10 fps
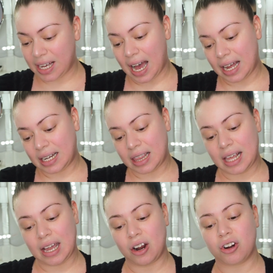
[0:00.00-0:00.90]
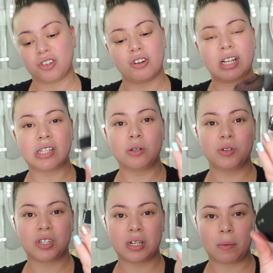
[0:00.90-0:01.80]
Got their
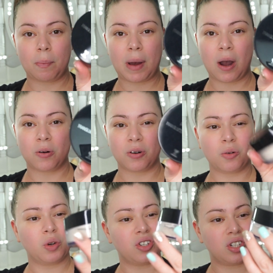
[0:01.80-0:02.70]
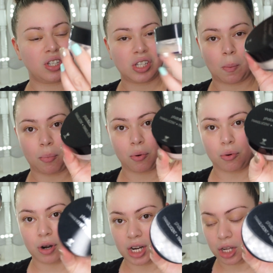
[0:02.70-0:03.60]
translucent powder, which is
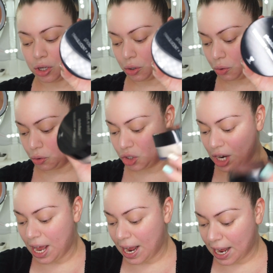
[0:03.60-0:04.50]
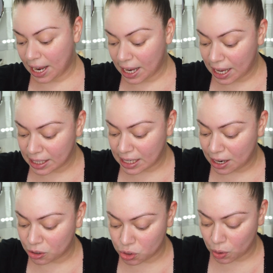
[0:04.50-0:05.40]
pretty huge, and
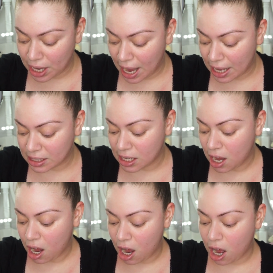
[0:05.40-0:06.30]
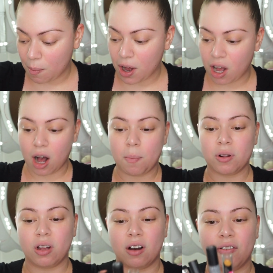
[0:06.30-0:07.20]
I also got a
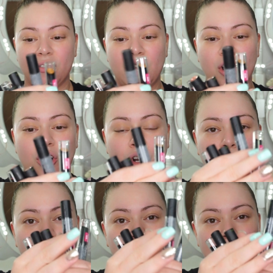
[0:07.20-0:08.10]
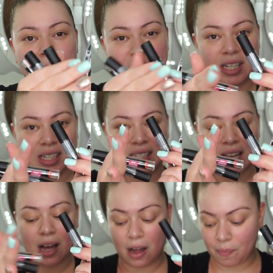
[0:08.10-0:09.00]
couple of their new
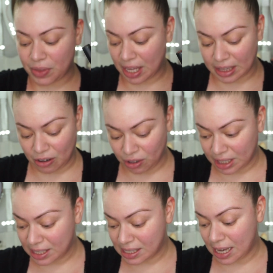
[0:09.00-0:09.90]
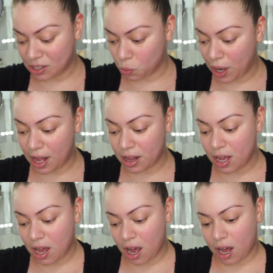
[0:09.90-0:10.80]
lipsticks that they released as
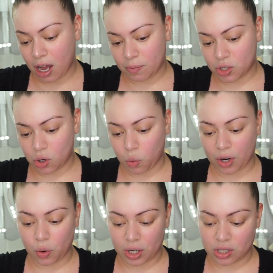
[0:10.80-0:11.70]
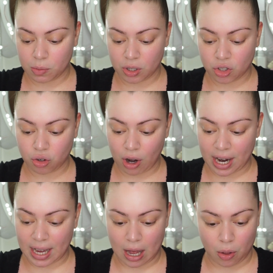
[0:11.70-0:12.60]
well, so we're going to be
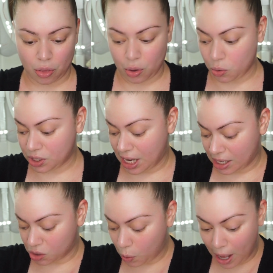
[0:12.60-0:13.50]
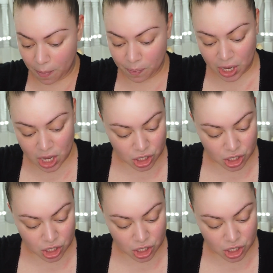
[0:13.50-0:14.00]
trying out those as well.